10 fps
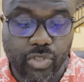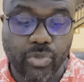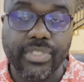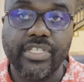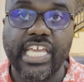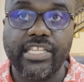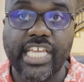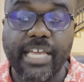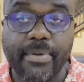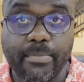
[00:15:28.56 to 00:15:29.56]

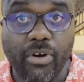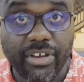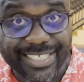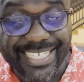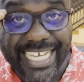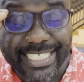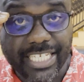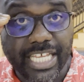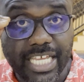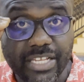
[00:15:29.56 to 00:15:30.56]
dig a bit more into that,
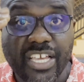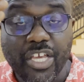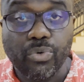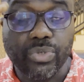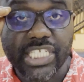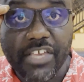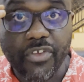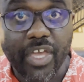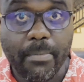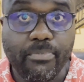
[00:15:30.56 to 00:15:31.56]
and then we'll see if
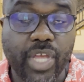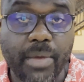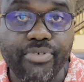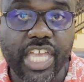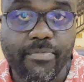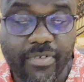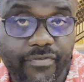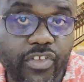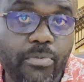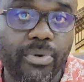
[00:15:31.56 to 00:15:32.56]
we can bring you a few more